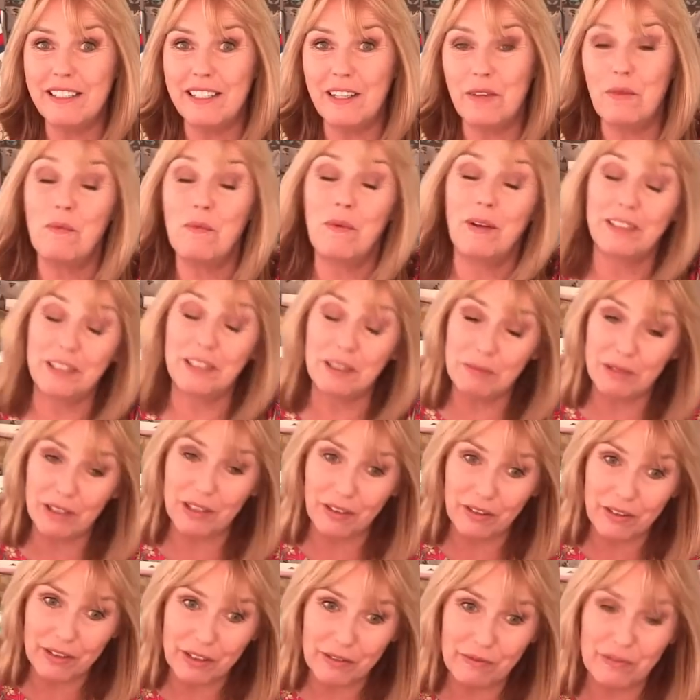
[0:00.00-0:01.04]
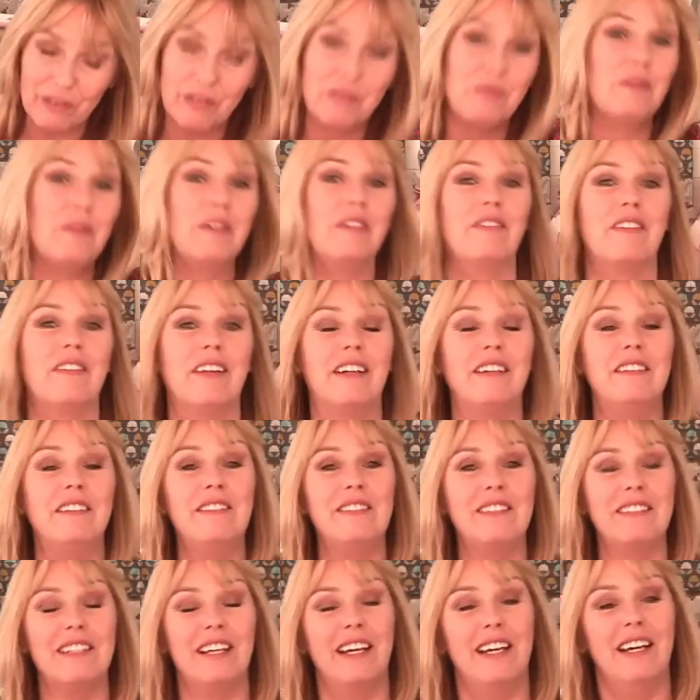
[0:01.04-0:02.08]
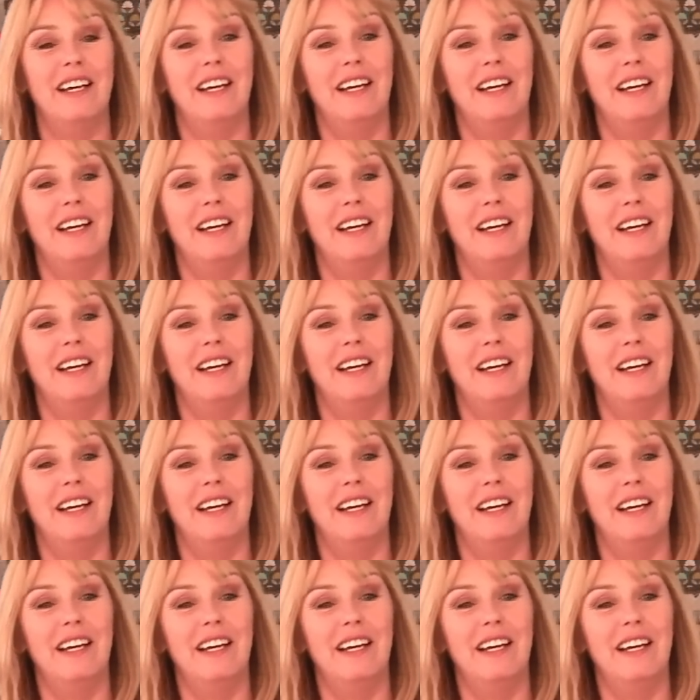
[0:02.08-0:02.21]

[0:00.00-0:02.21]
so welcome along if you're one of those.